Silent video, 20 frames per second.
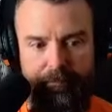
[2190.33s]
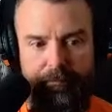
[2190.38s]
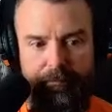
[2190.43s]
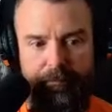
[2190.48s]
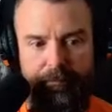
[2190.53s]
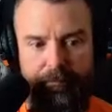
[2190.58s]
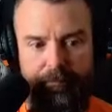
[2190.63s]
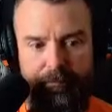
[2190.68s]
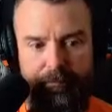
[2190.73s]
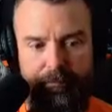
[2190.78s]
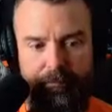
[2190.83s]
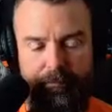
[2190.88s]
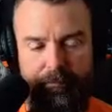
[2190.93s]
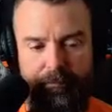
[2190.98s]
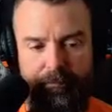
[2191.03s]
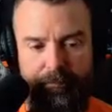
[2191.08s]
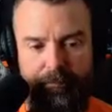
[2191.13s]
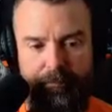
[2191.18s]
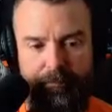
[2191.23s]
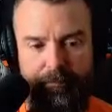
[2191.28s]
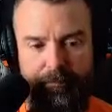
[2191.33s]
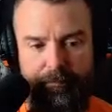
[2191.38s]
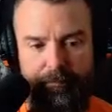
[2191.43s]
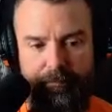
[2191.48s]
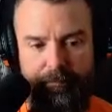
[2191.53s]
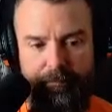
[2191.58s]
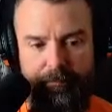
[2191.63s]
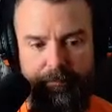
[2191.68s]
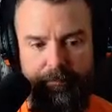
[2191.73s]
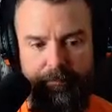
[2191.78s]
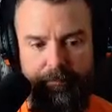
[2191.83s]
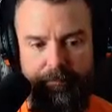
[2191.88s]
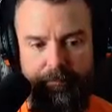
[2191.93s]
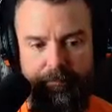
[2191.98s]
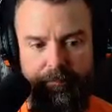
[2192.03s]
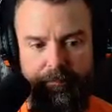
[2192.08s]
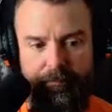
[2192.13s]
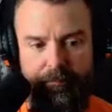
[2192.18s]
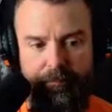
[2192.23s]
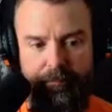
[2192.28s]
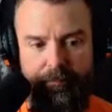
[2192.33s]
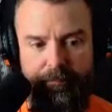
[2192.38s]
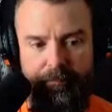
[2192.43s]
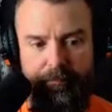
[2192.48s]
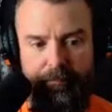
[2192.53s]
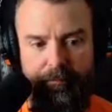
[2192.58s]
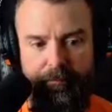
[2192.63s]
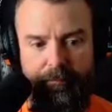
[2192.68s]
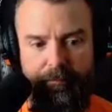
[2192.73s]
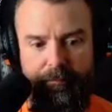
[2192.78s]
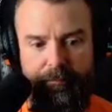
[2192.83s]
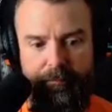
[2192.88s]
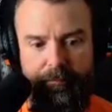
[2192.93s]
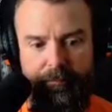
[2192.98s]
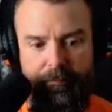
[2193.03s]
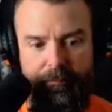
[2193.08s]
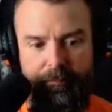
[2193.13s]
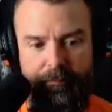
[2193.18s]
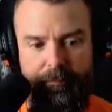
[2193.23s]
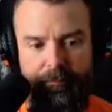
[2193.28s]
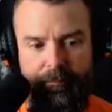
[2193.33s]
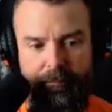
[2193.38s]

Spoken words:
The person shown says nothing.